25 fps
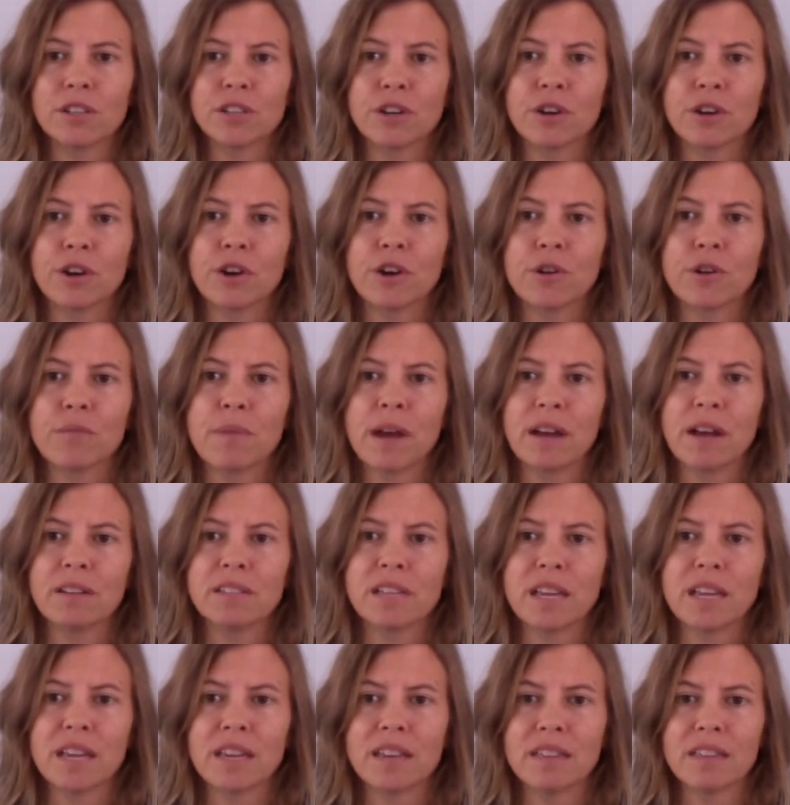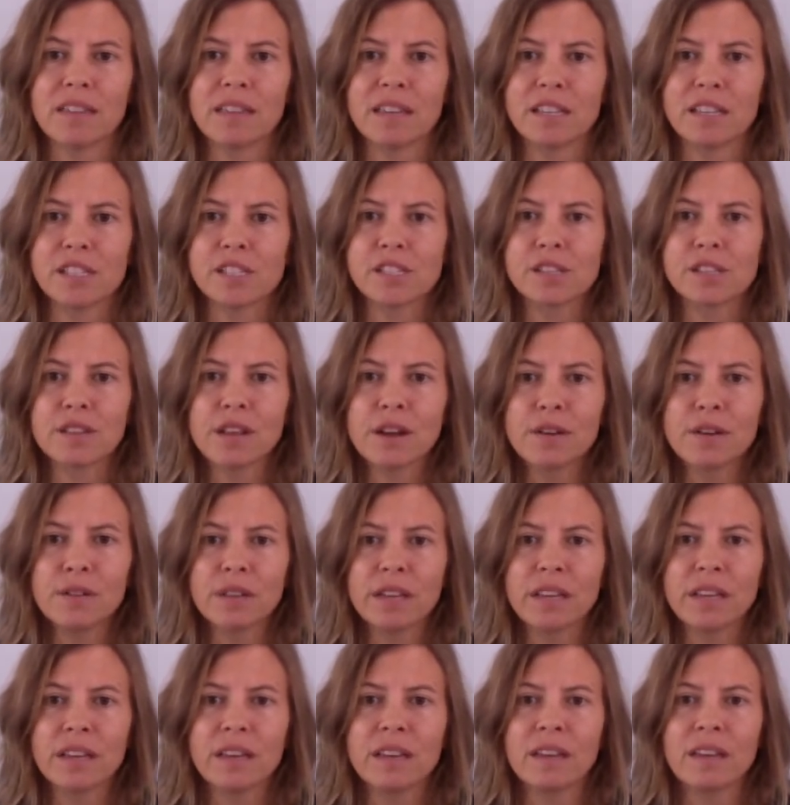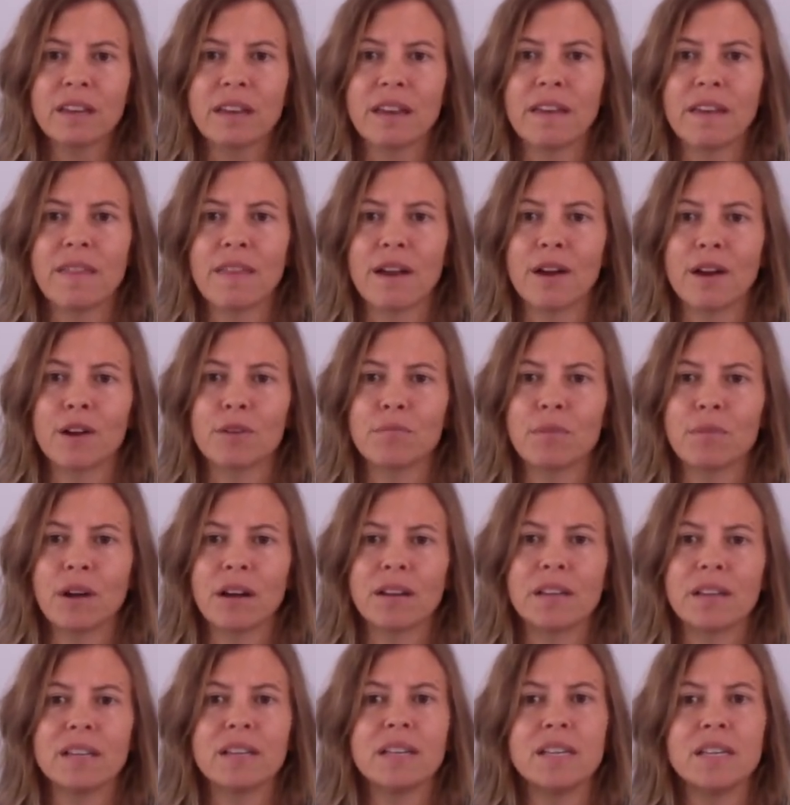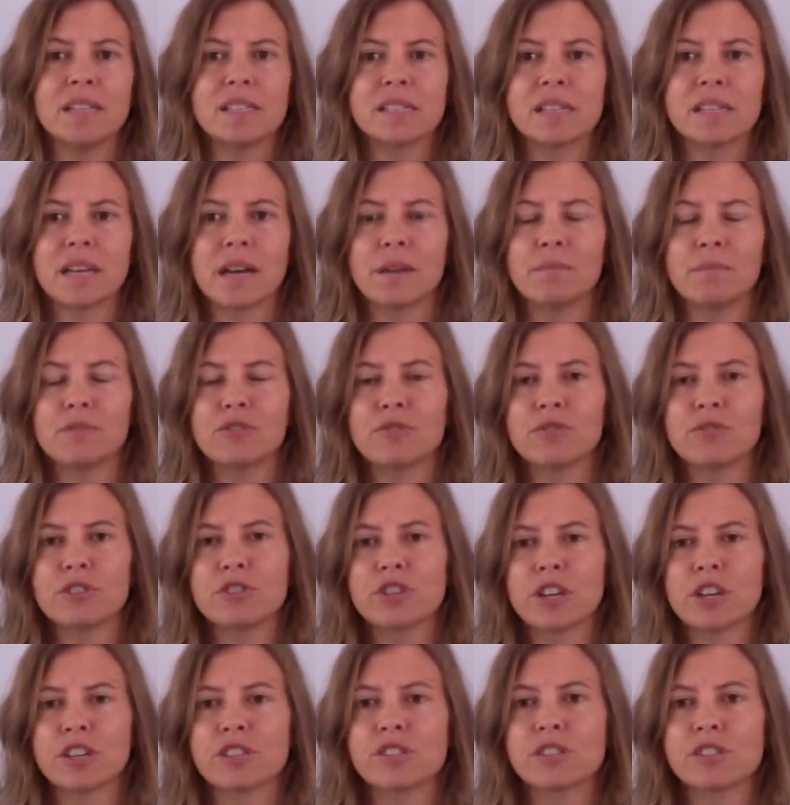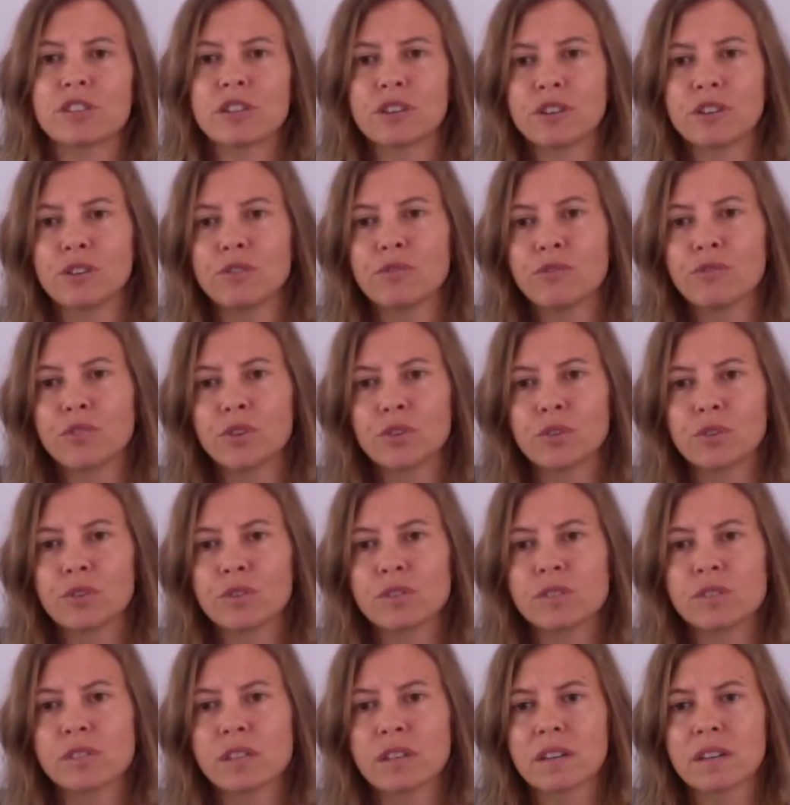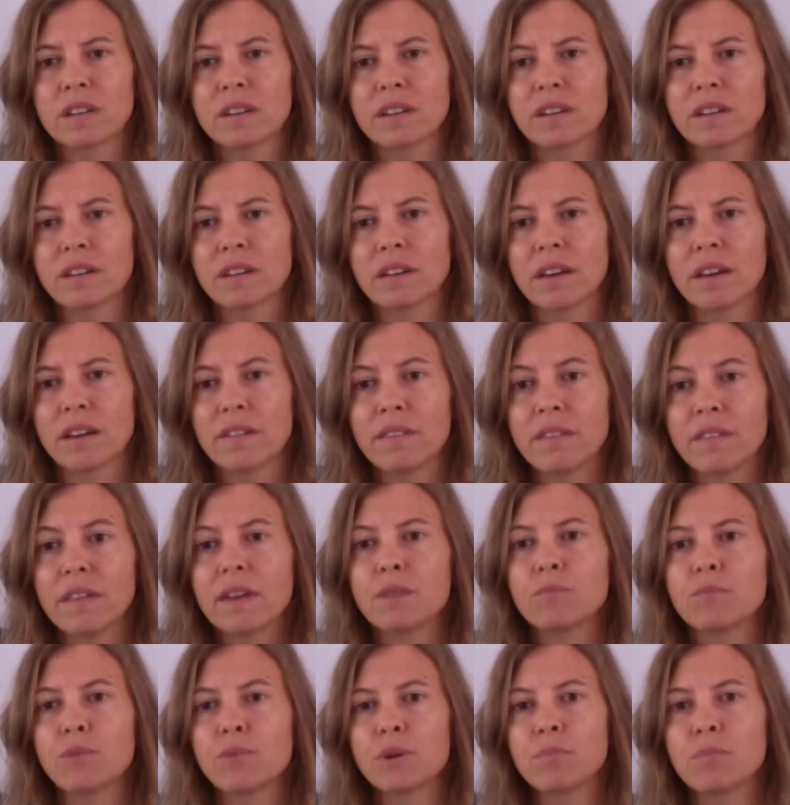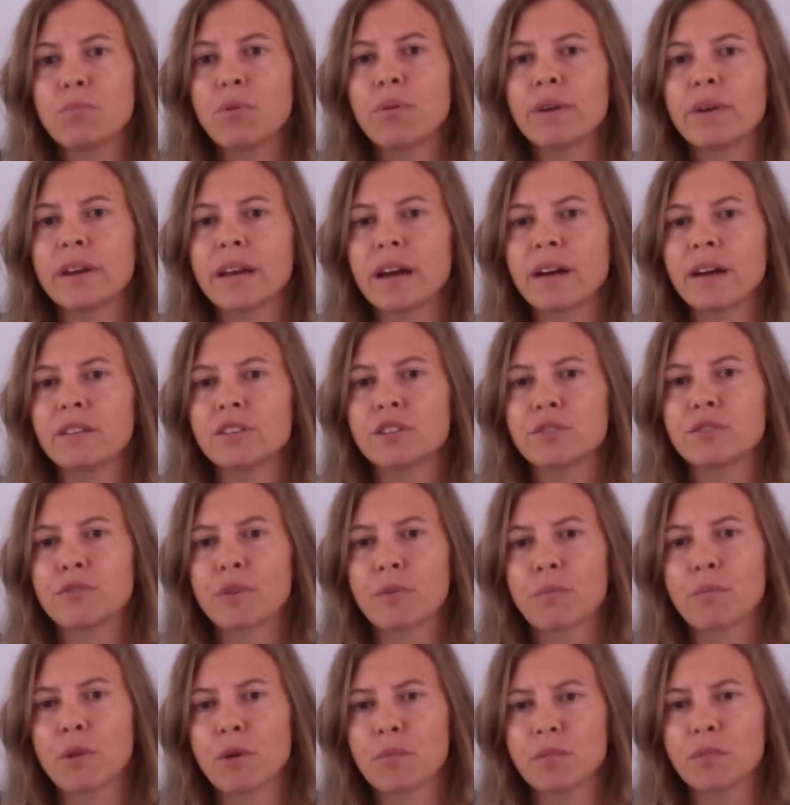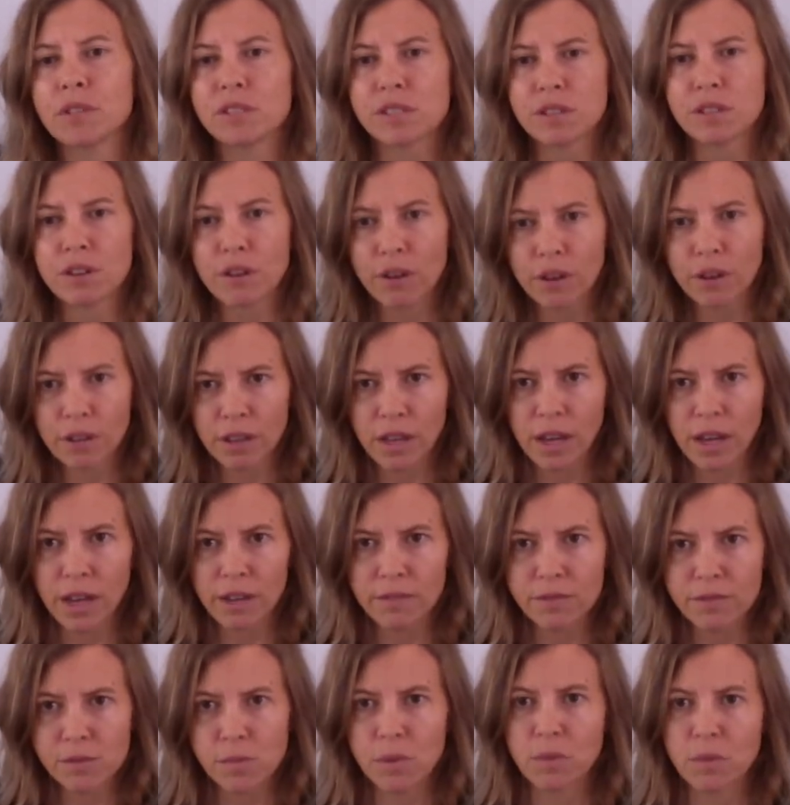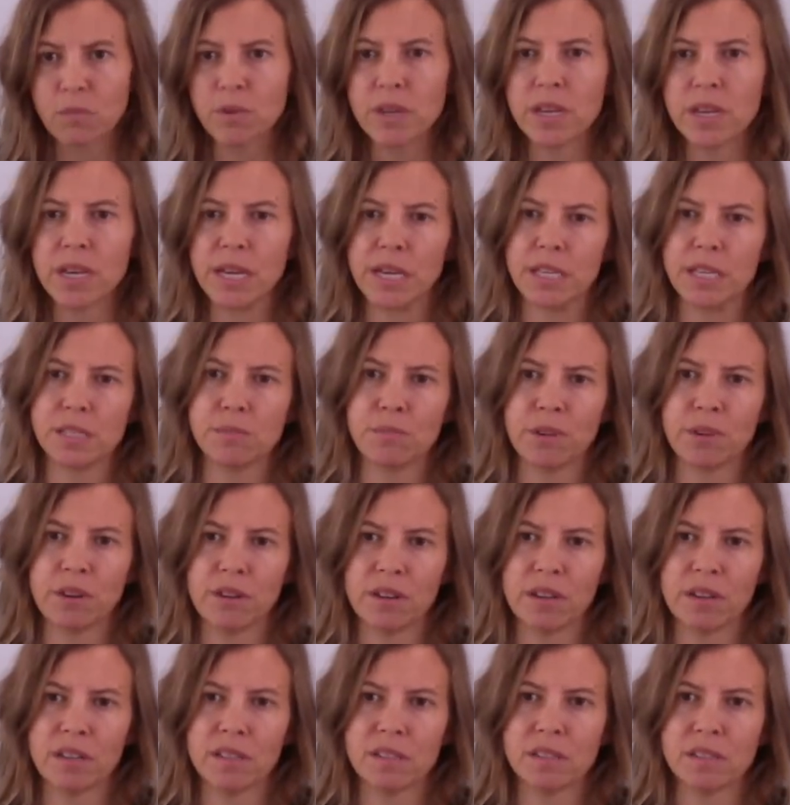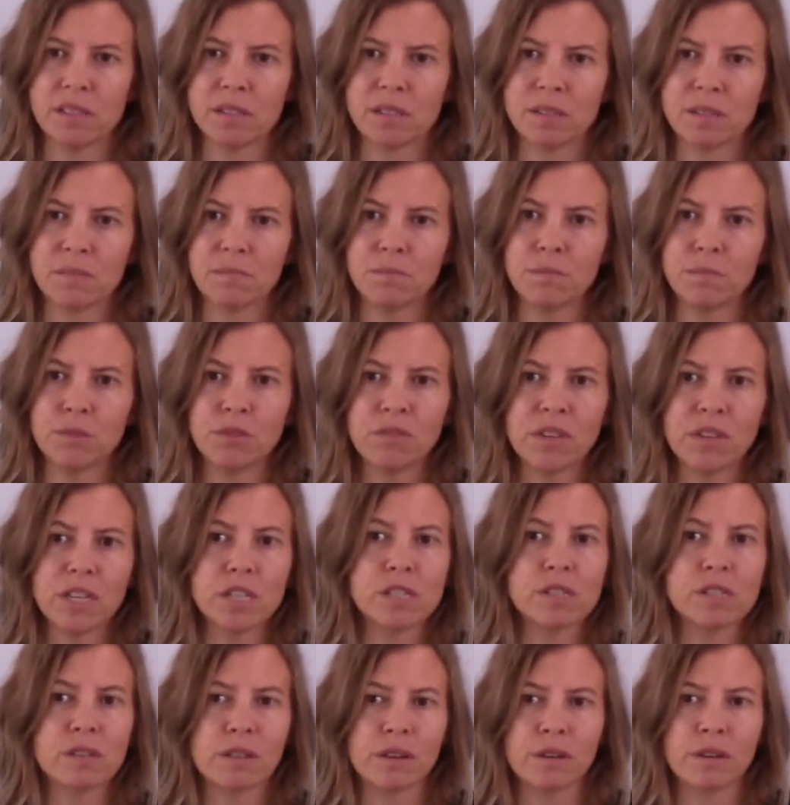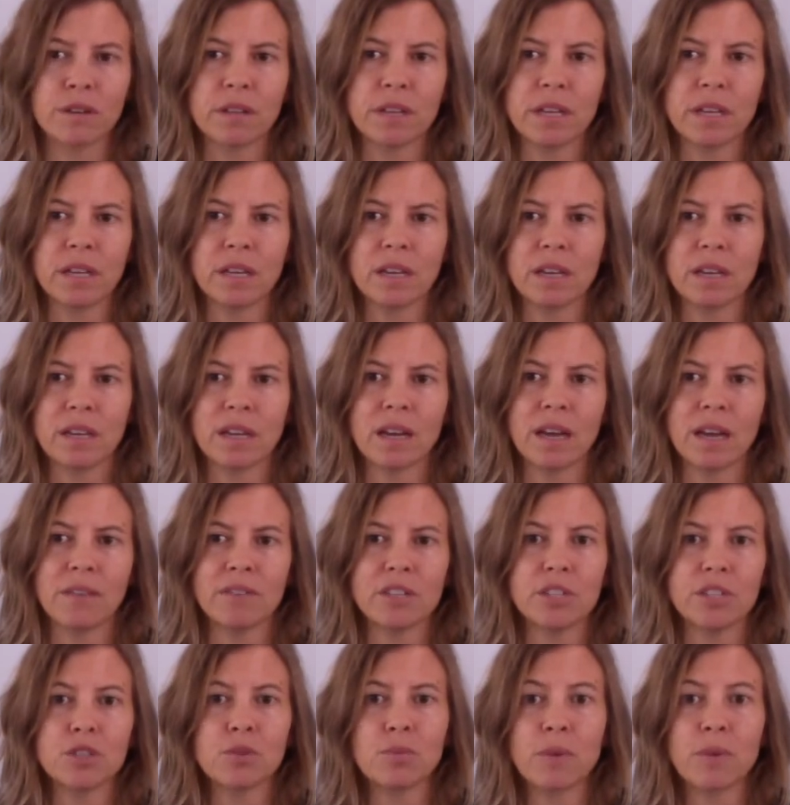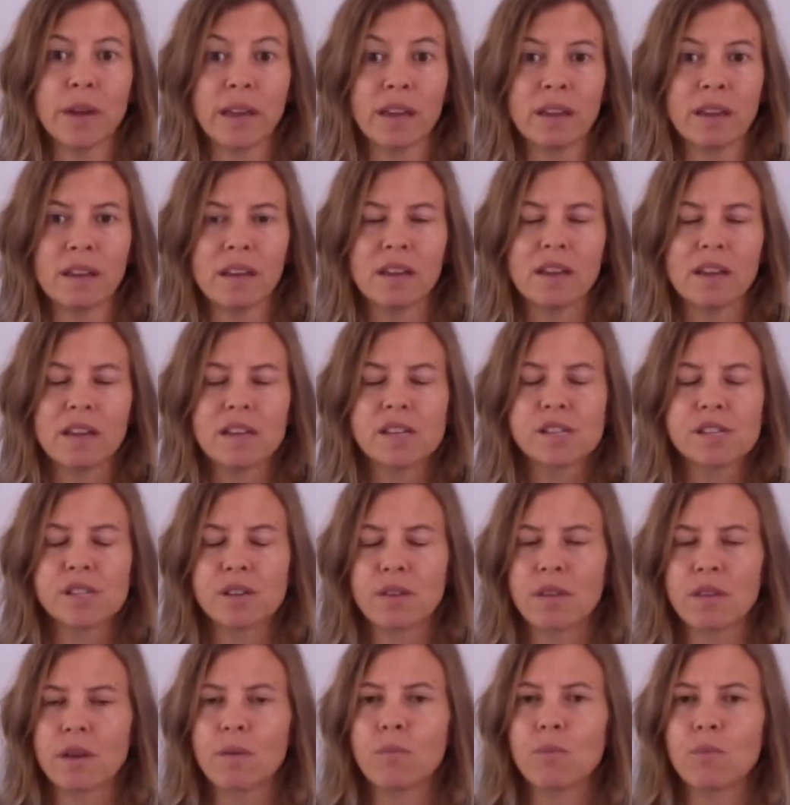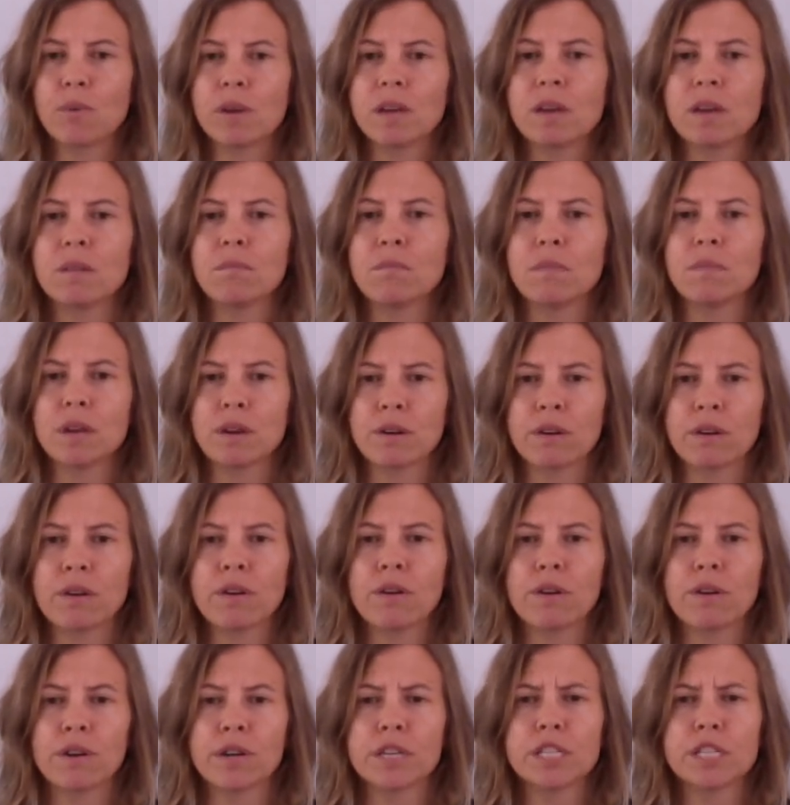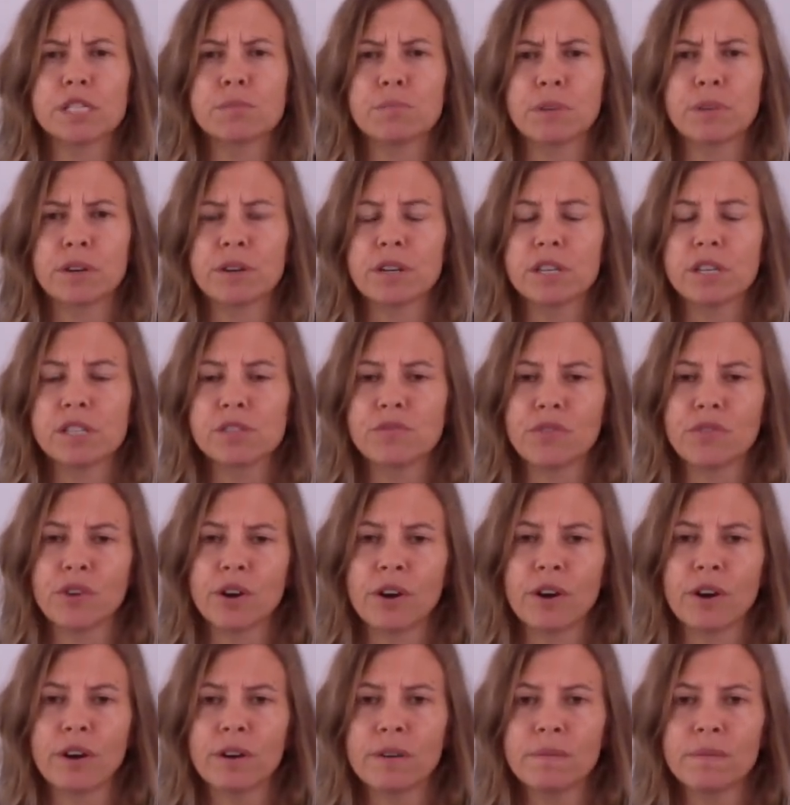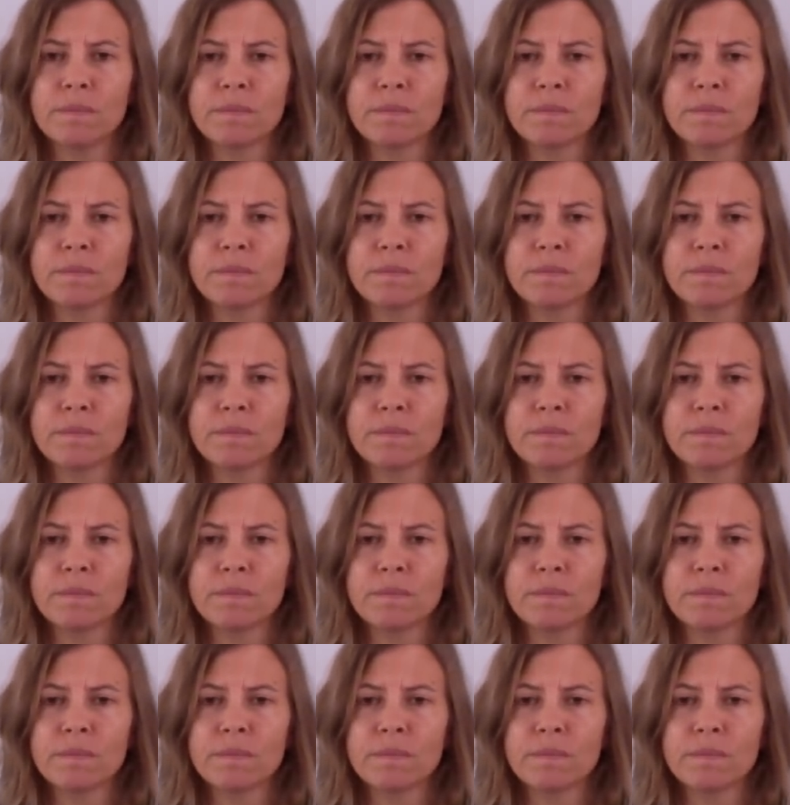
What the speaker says: to her about taking things slowly and that her body needs time to adjust to new foods. And then we point out different moments in our lives when we experience moving slowly and having to wait so that we can mirror her experience for her.